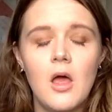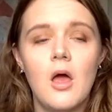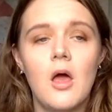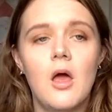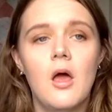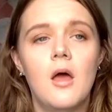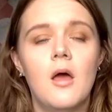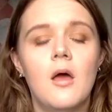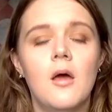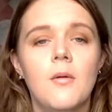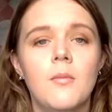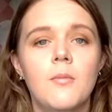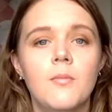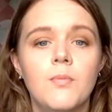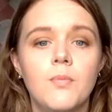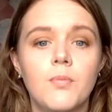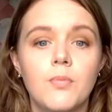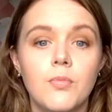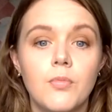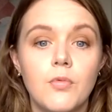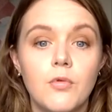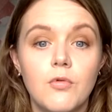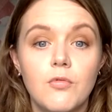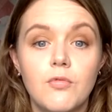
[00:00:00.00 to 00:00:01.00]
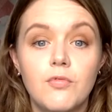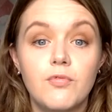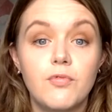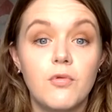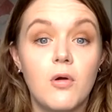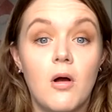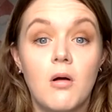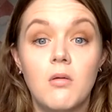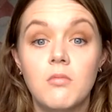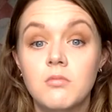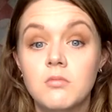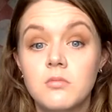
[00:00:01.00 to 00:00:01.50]
um,
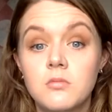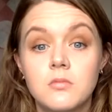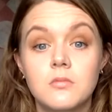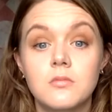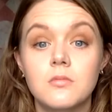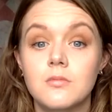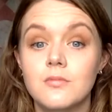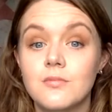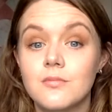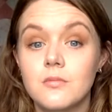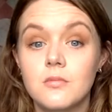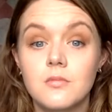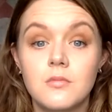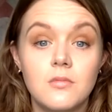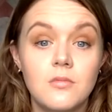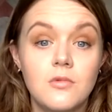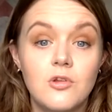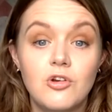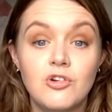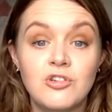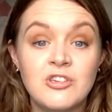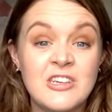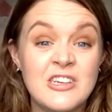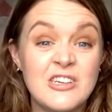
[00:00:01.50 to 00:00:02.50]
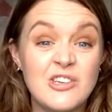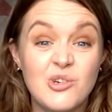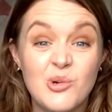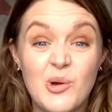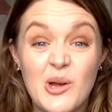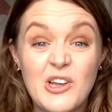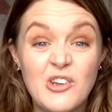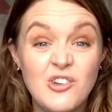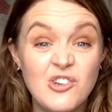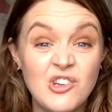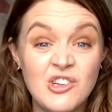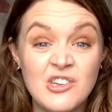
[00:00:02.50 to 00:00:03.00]
from your
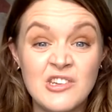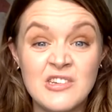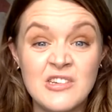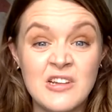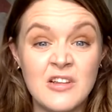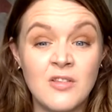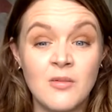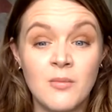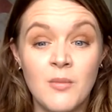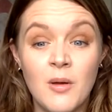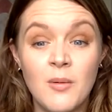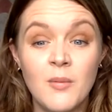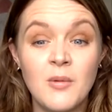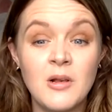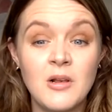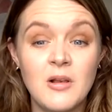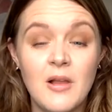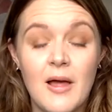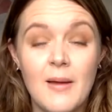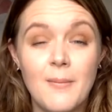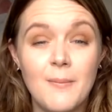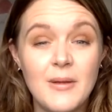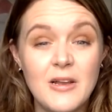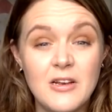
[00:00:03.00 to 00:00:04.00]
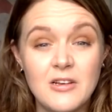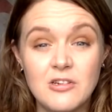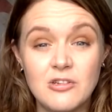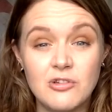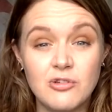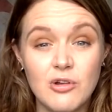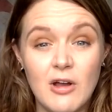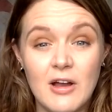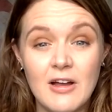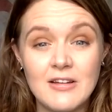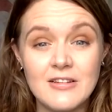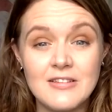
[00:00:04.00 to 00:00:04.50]
situations at the moment, like being
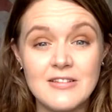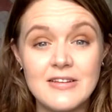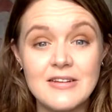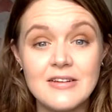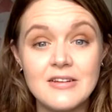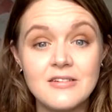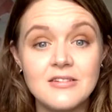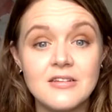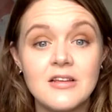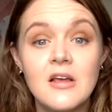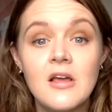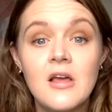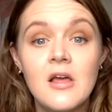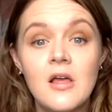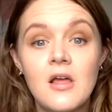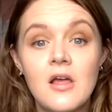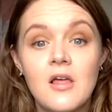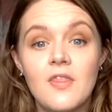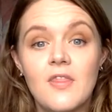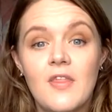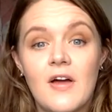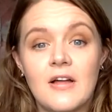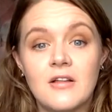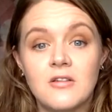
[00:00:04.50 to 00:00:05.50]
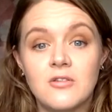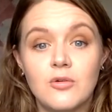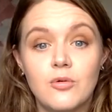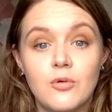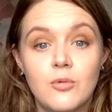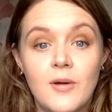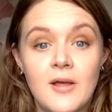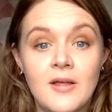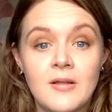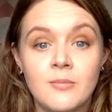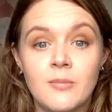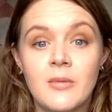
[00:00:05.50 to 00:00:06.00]
distracted that's
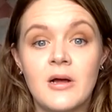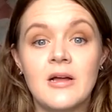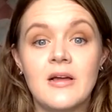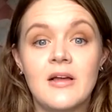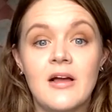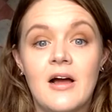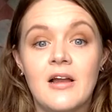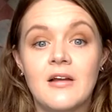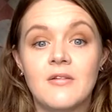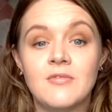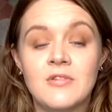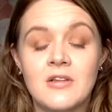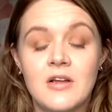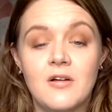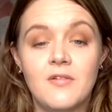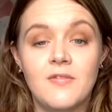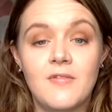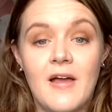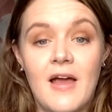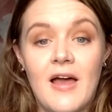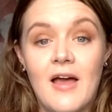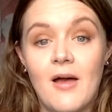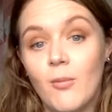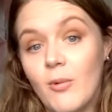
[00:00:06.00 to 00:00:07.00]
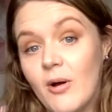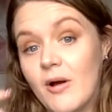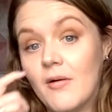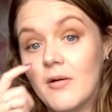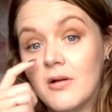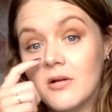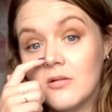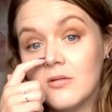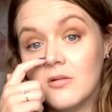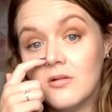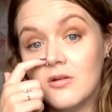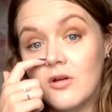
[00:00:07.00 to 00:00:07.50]
always my kind of self care where I
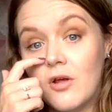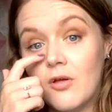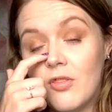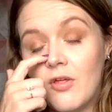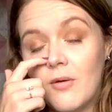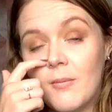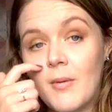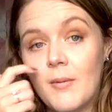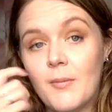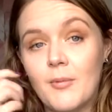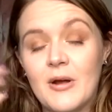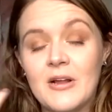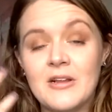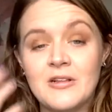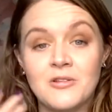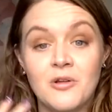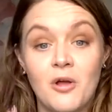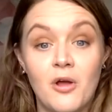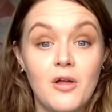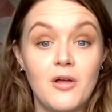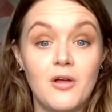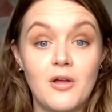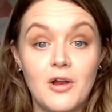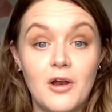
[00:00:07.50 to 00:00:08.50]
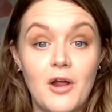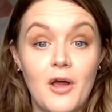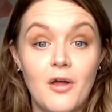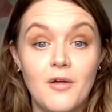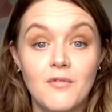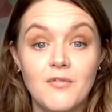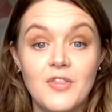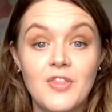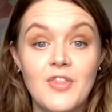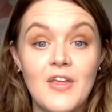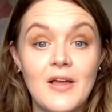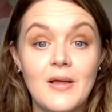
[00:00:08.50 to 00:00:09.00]
know that my brain's not going to
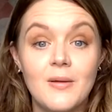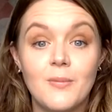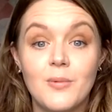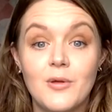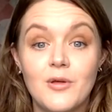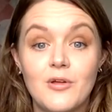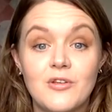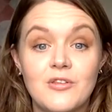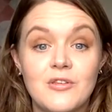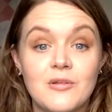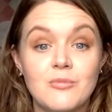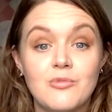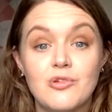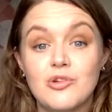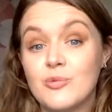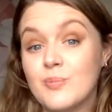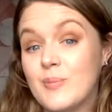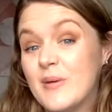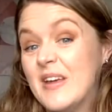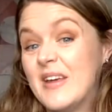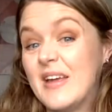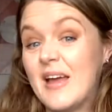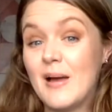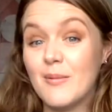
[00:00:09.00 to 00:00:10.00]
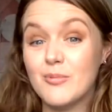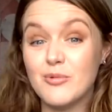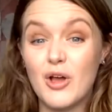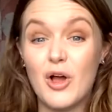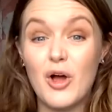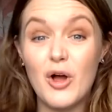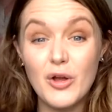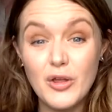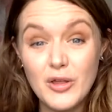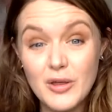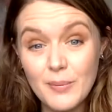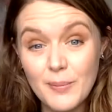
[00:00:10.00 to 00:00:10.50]
overthink because I'm just being kept
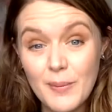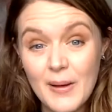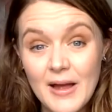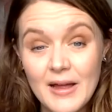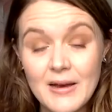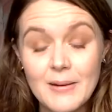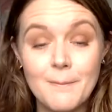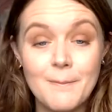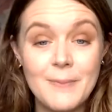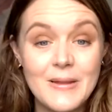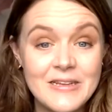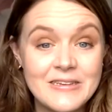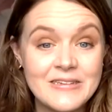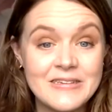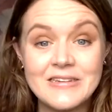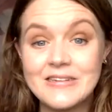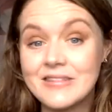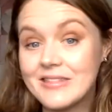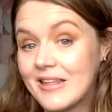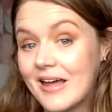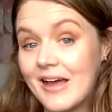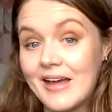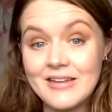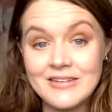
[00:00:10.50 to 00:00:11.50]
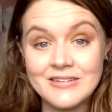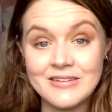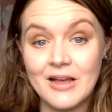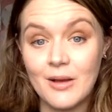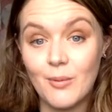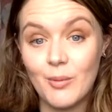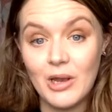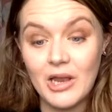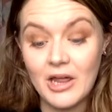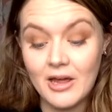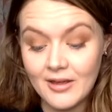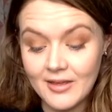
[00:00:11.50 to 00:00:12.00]
occupied and busy. That is
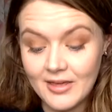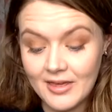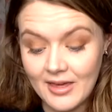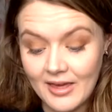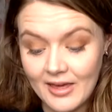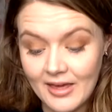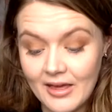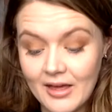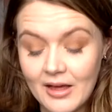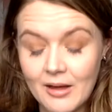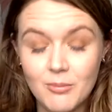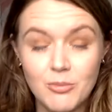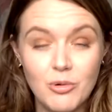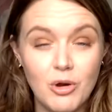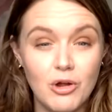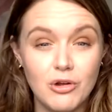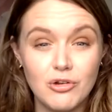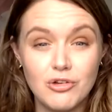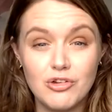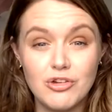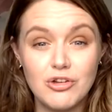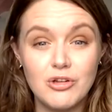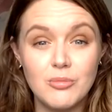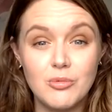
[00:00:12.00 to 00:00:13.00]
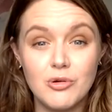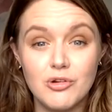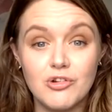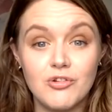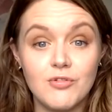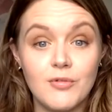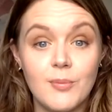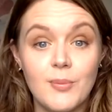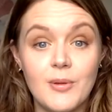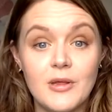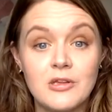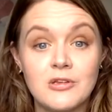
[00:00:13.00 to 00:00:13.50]
how I like it. I'm not too much
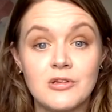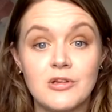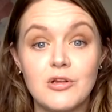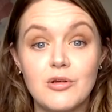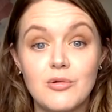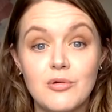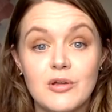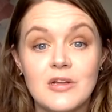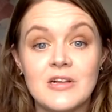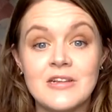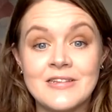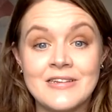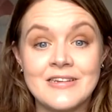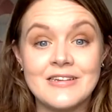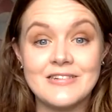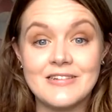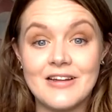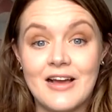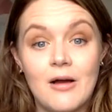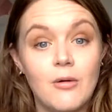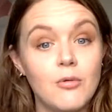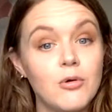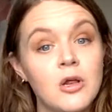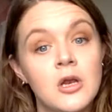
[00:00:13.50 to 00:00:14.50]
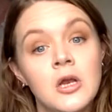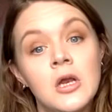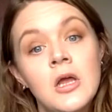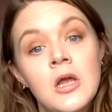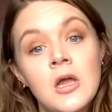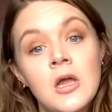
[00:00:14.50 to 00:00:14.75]
of a person who can sit down and